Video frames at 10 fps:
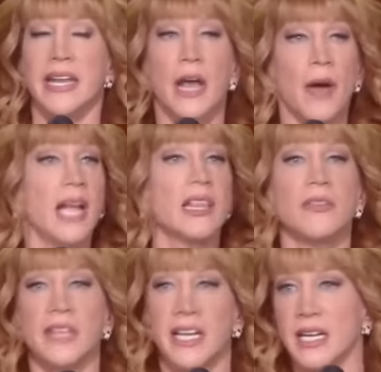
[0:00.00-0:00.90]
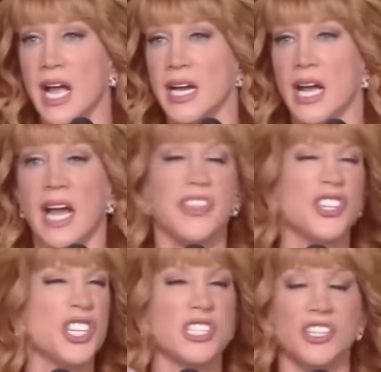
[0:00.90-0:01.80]
Now I love Lady Gaga. I
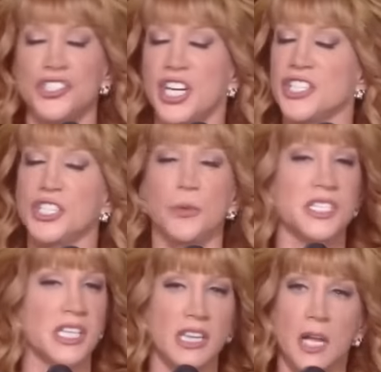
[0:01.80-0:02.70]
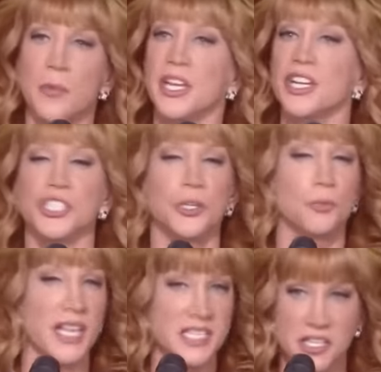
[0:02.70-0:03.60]
think she's legit. She went to Columbia. She
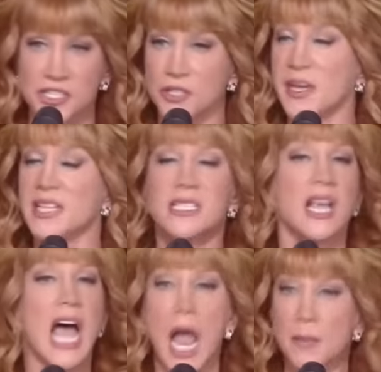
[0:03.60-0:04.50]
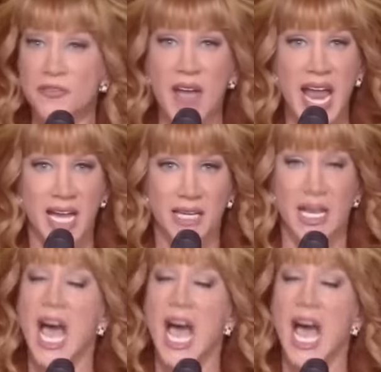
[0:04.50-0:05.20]
plays instruments. I'm a fan.